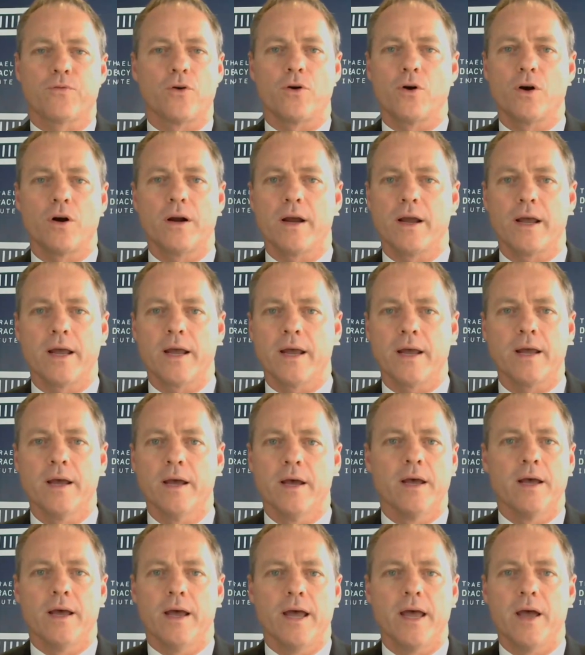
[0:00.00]
for
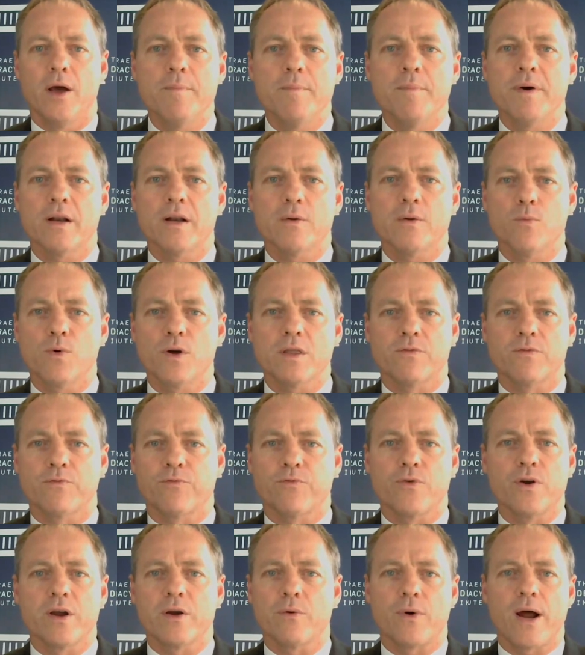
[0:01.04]
women with
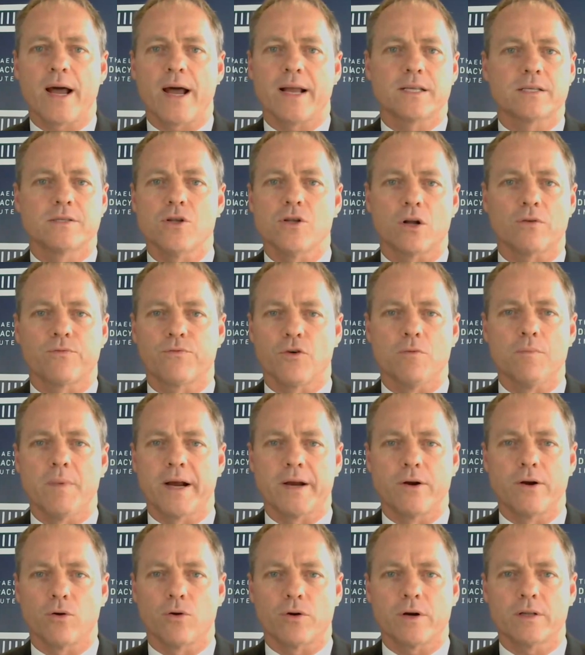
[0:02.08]
free rights, not for
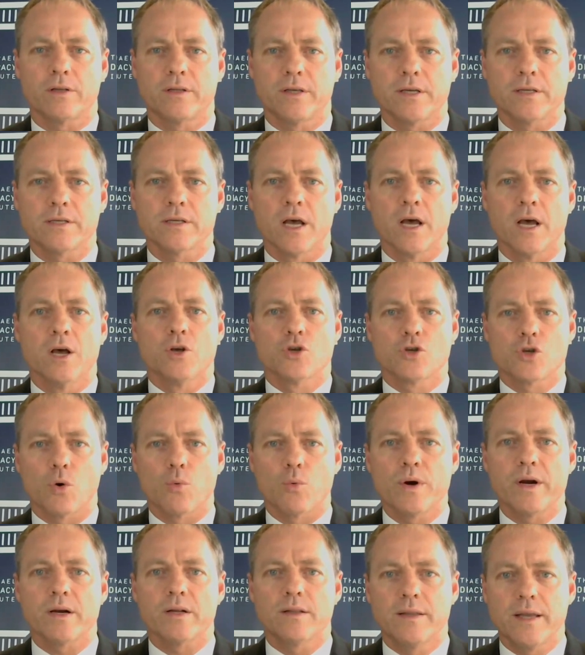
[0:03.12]
minorities. So
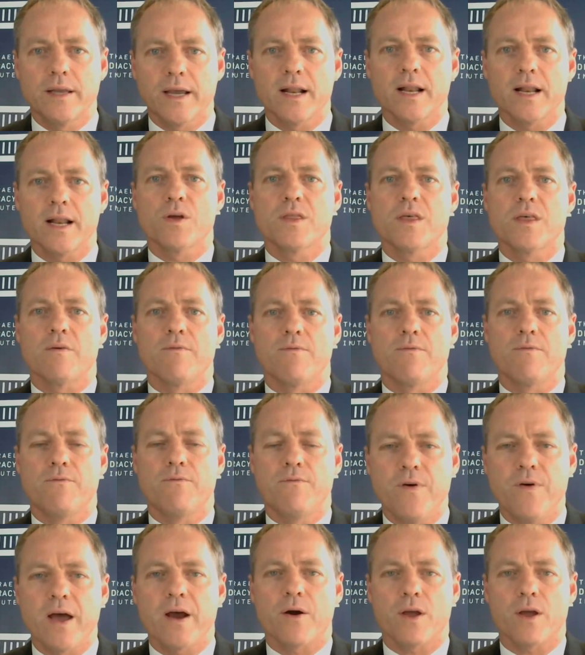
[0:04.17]
we're dealing with a
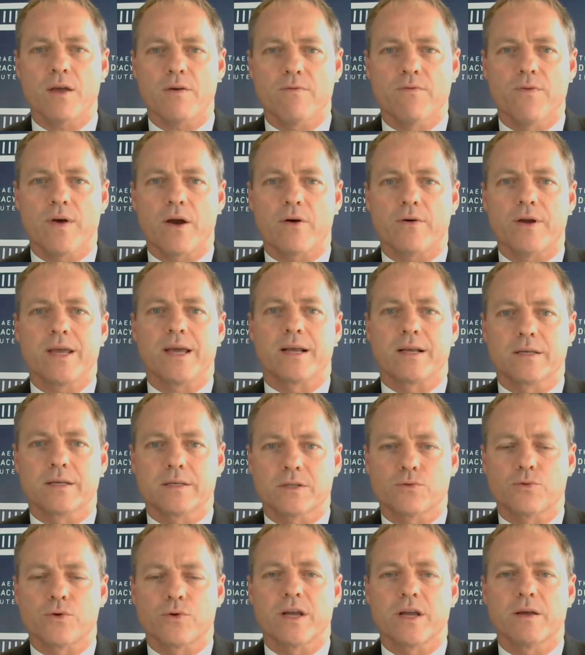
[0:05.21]
very, very
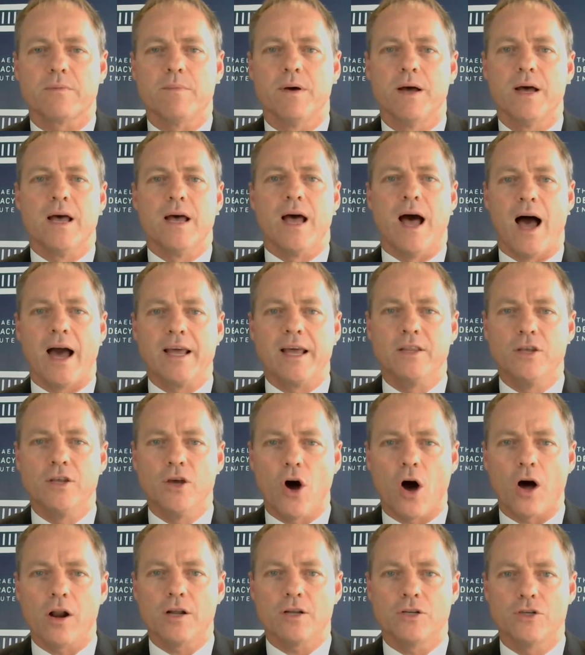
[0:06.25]
extreme
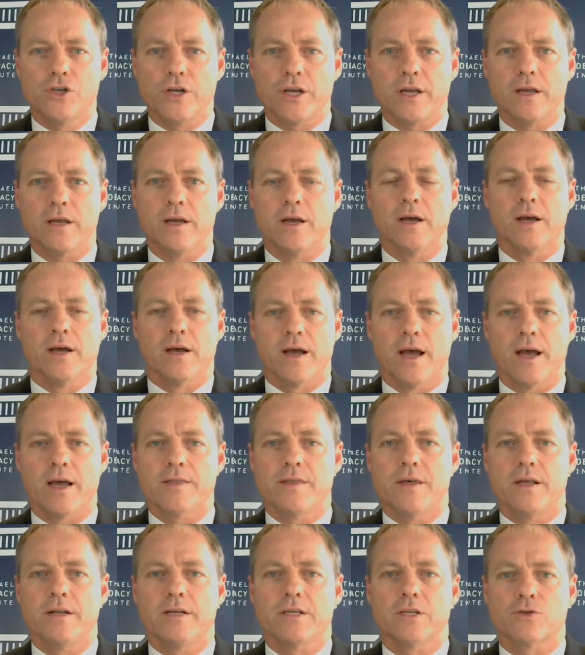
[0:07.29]
ideology
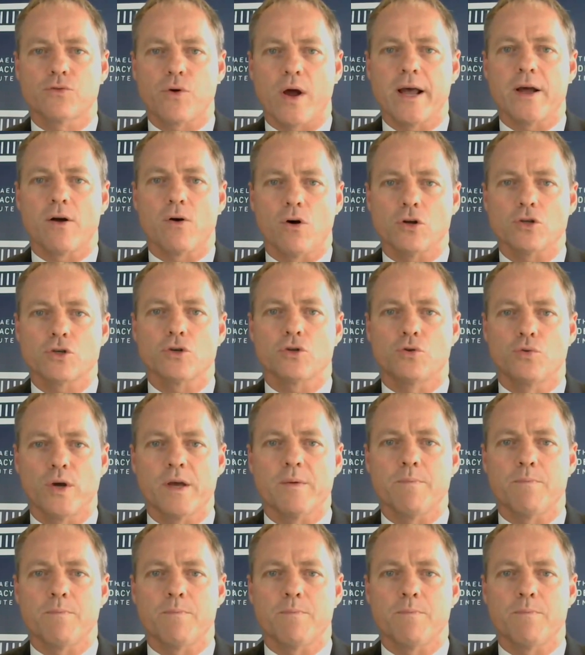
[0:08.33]
that is trying also to